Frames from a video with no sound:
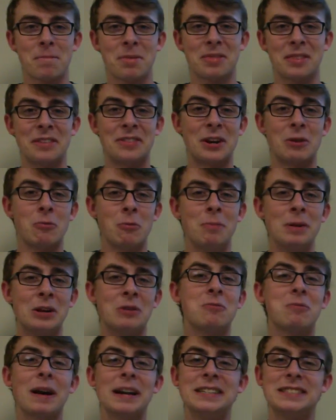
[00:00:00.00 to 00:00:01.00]
That there will be
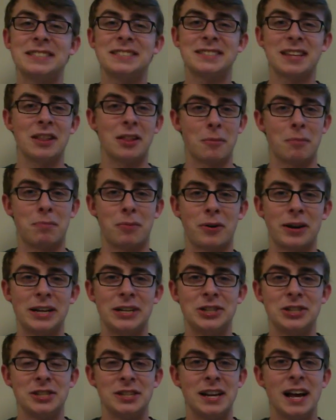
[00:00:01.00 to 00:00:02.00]
great
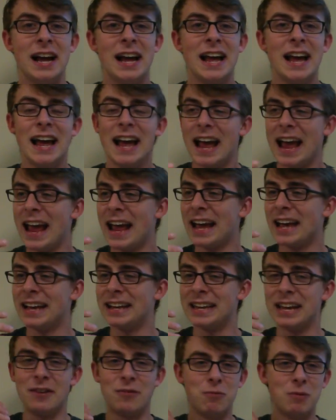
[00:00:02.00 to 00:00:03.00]
celebration.
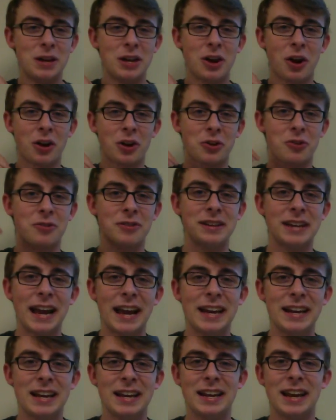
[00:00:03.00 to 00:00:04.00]
And if we are
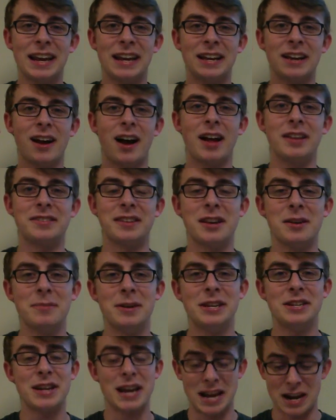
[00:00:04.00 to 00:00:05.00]
created in God's
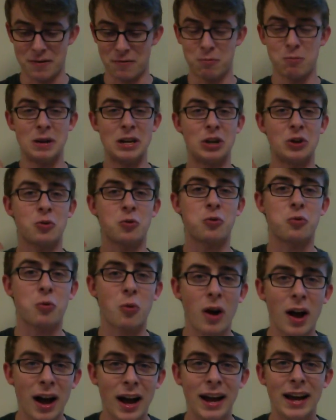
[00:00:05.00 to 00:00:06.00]
image, and if we
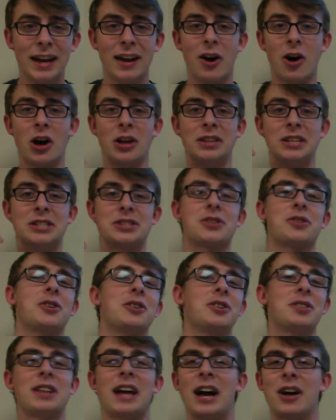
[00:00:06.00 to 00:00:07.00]
cry on this
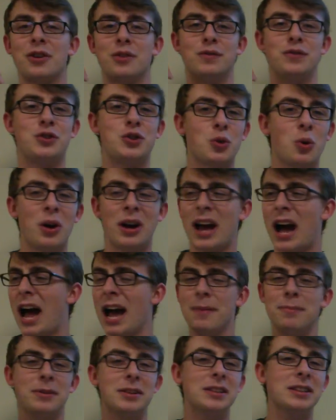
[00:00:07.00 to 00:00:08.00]
earth out of joy,
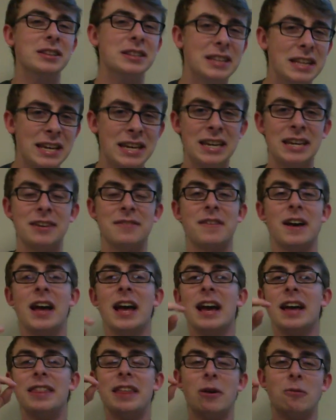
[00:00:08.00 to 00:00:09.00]
I
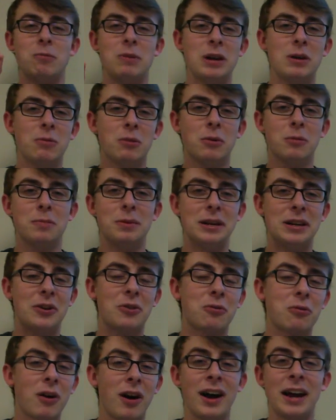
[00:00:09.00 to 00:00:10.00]
believe that we will be
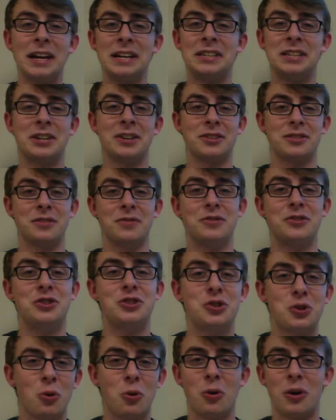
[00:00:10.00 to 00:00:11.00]
crying tears of
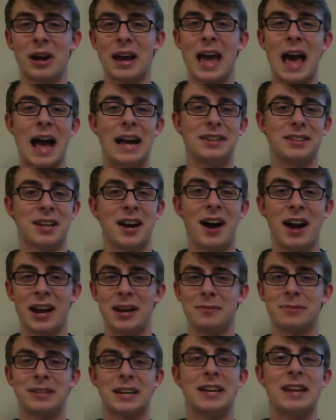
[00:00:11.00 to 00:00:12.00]
joy at
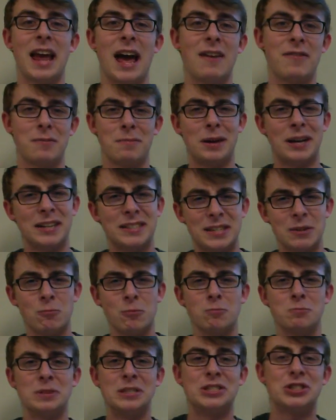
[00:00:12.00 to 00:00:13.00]
times in heaven, because it
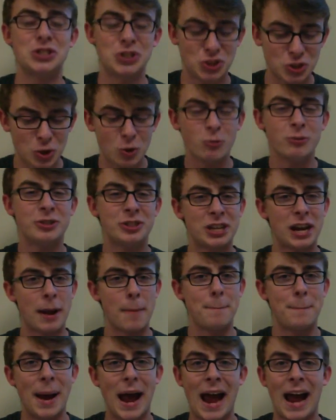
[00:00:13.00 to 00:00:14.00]
will be so
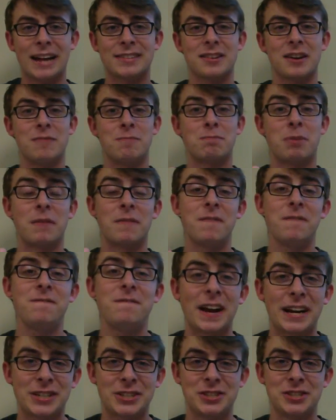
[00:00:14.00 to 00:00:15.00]
jam-packed of
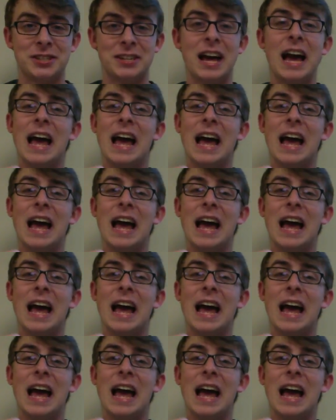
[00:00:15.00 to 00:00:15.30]
perfection